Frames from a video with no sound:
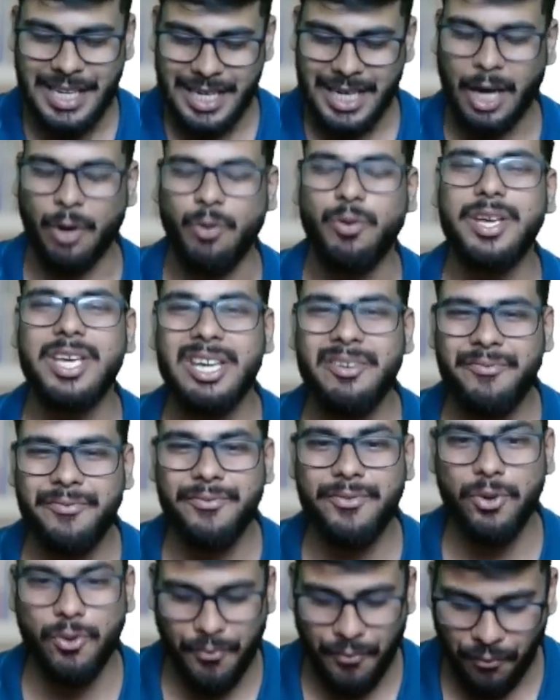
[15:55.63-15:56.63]
Now, if
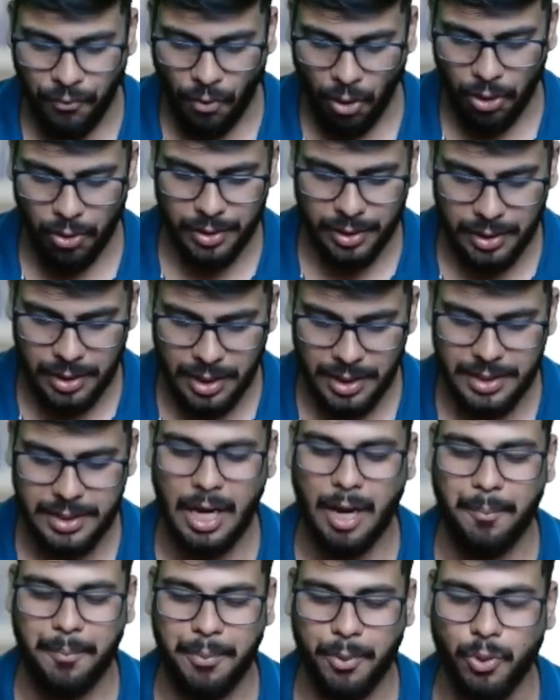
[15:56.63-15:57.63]
you follow this
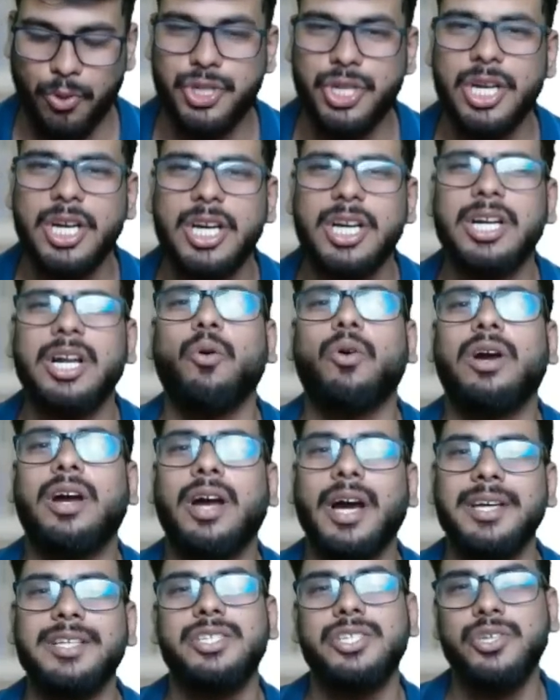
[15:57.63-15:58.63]
approach, now,
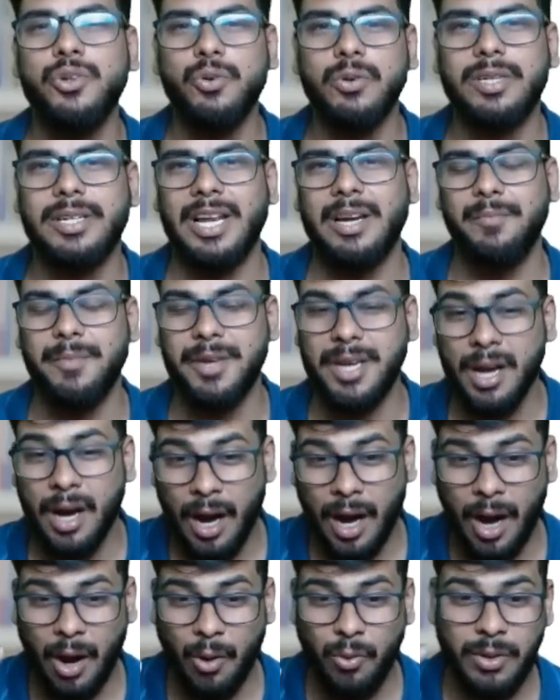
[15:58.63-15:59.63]
guys, you tell me,
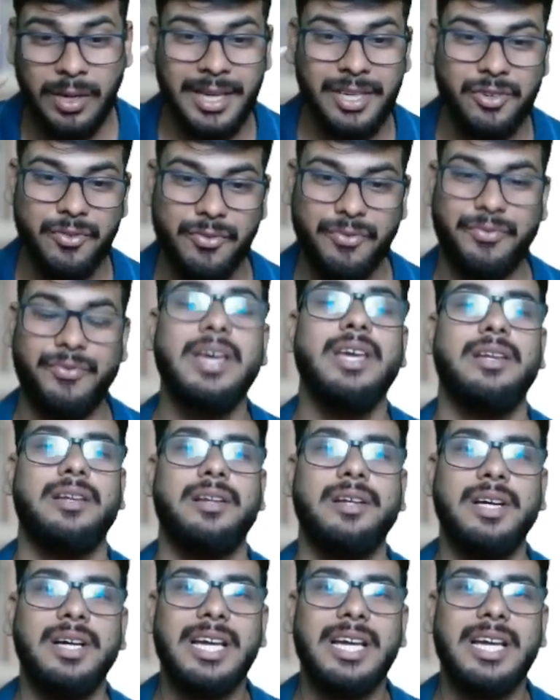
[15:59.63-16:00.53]
how can you fail?